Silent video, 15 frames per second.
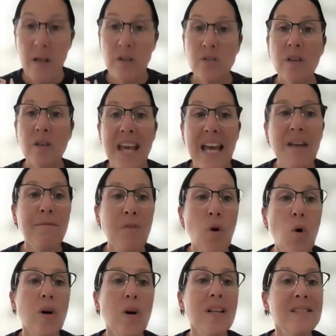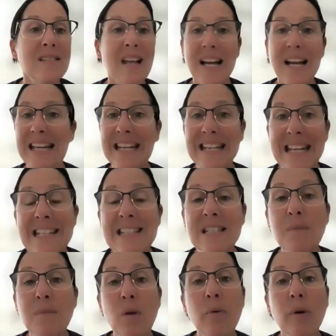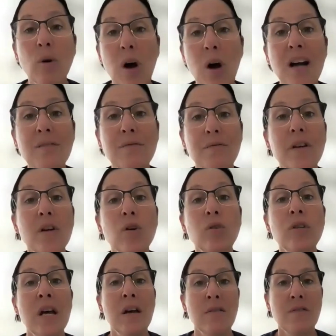So therefore, it's like it needs to be a required field